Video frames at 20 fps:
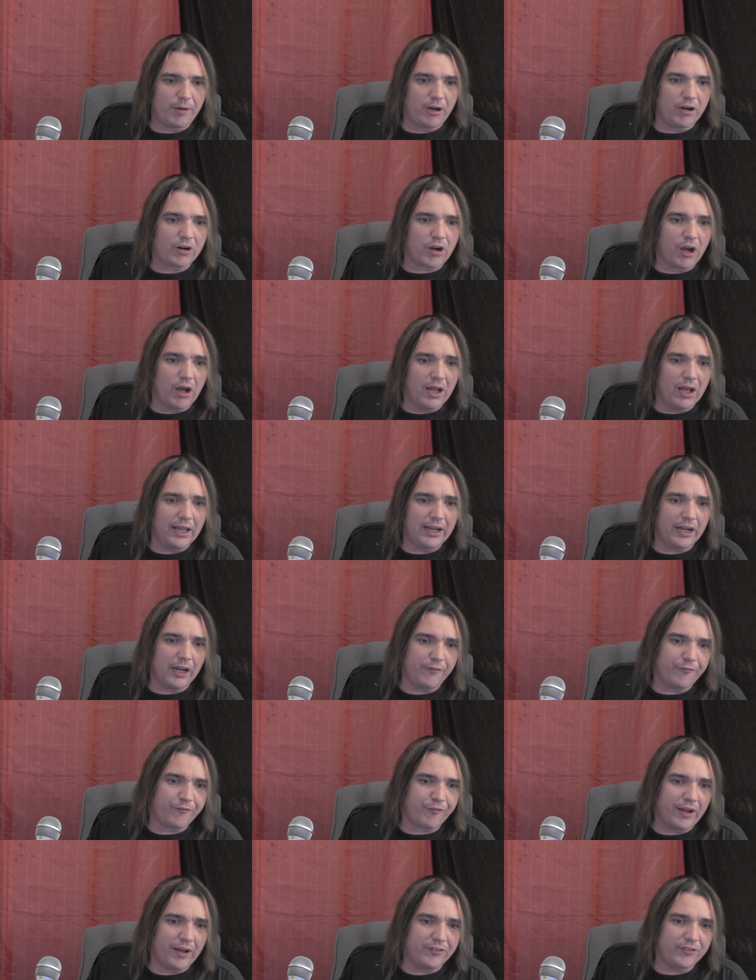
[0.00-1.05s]
are calling on
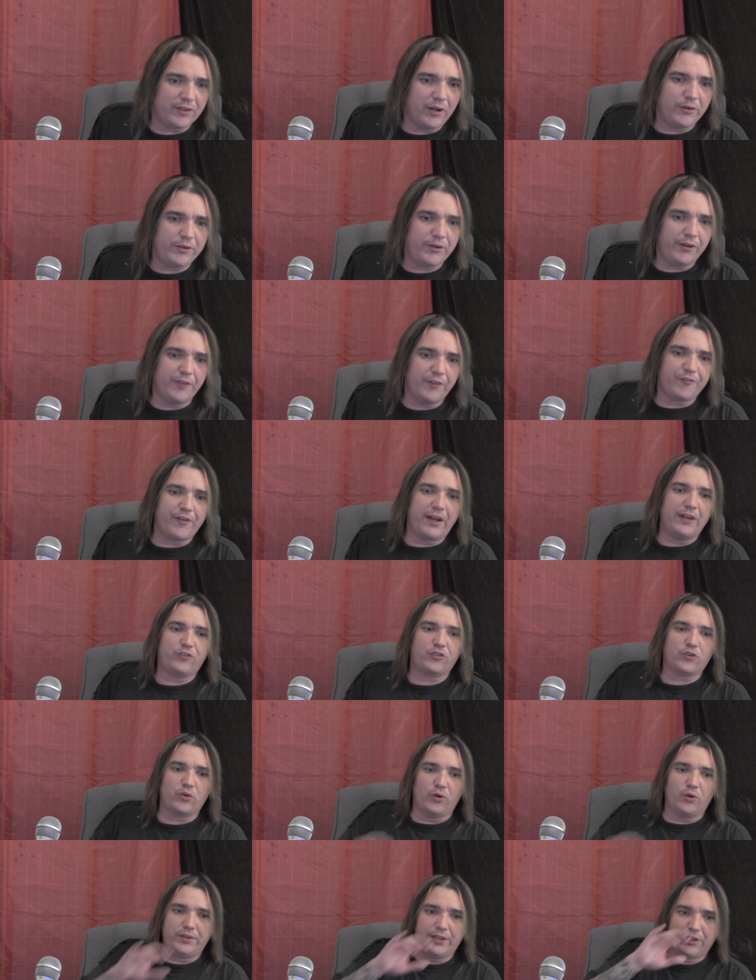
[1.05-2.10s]
Fresno Unified
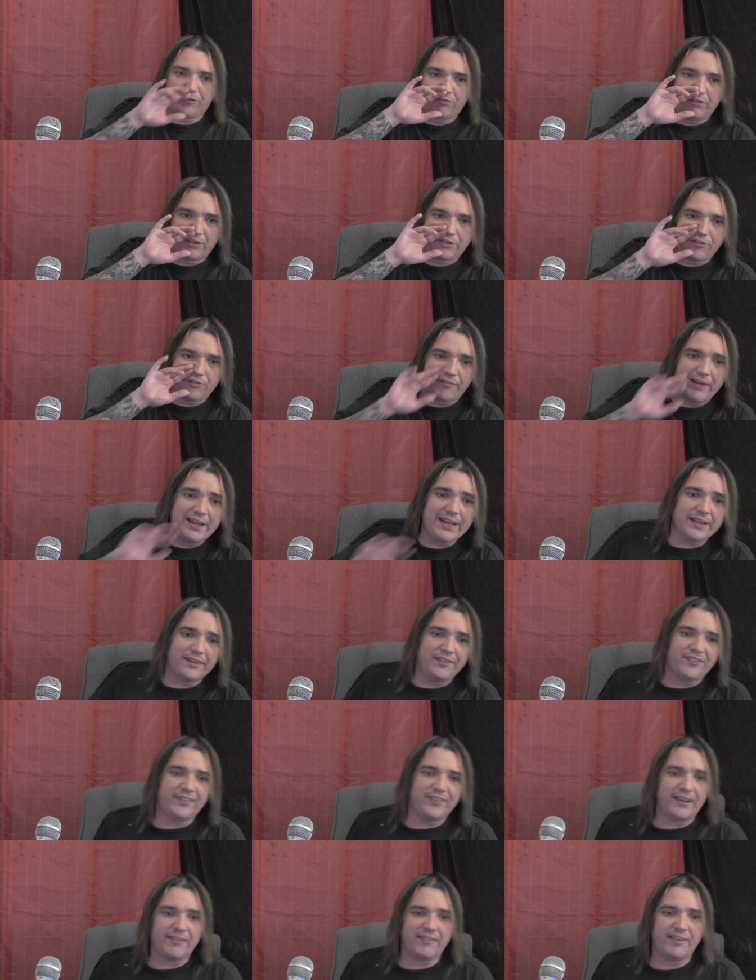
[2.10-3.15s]
School District to
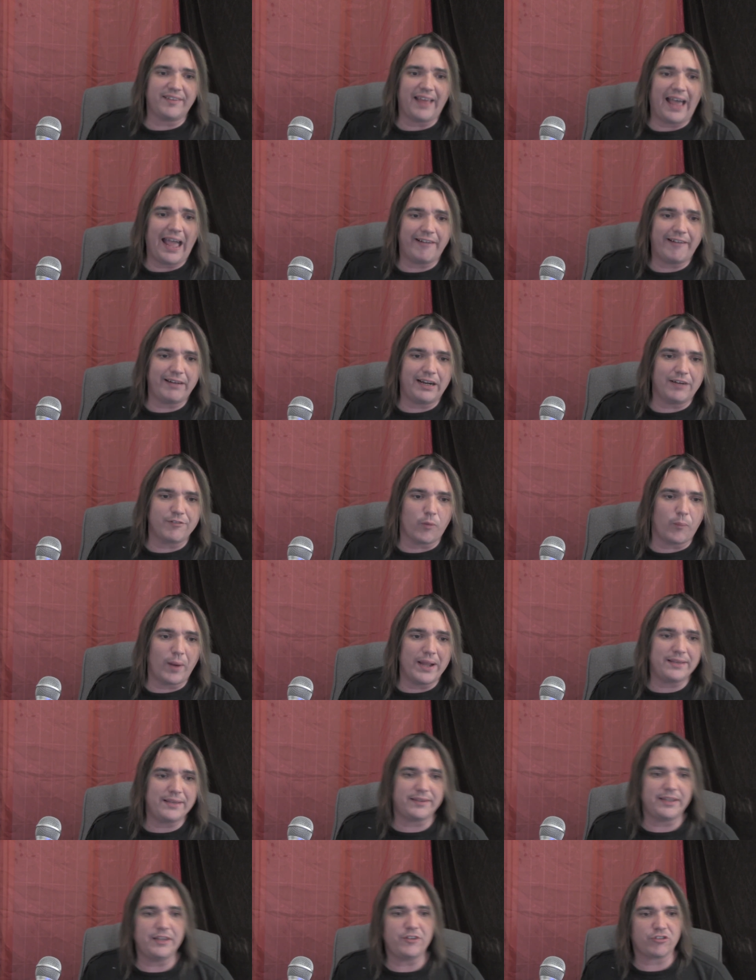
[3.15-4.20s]
reconsider its hiring of a
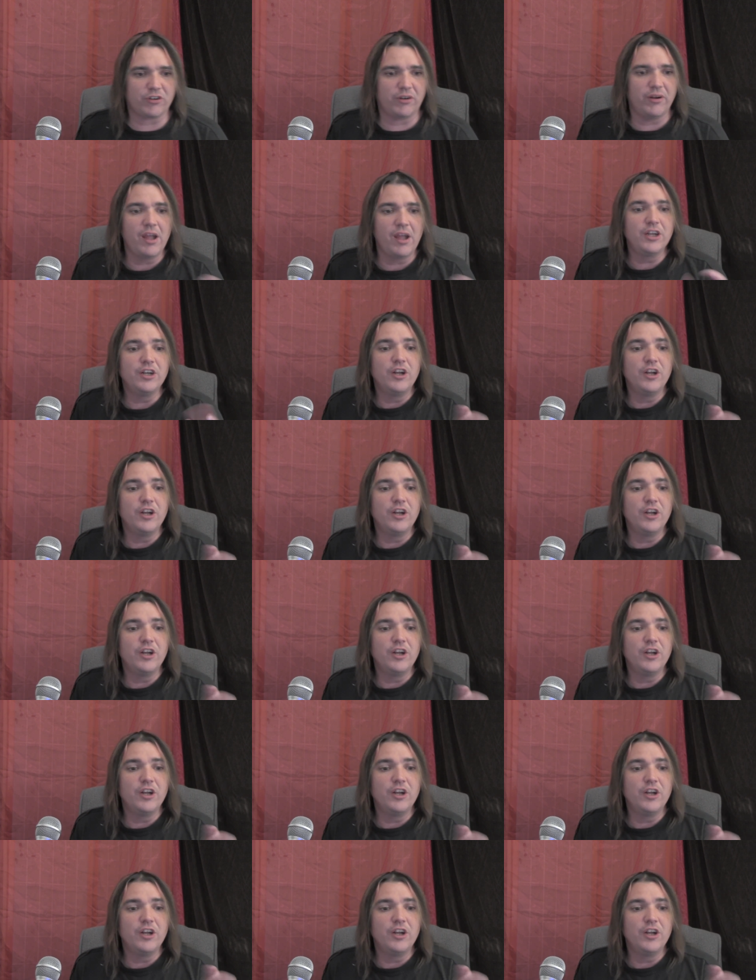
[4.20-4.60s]
white teacher